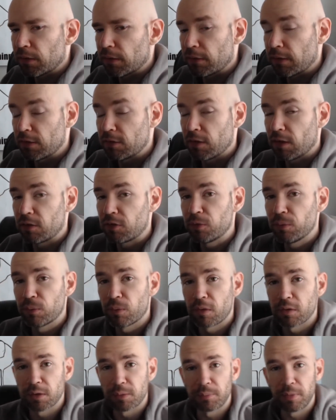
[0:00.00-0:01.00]
They take too
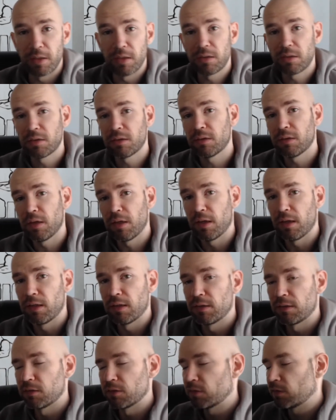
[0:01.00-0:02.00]
long to make,
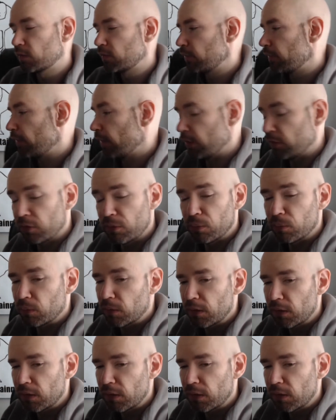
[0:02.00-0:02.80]
and they do.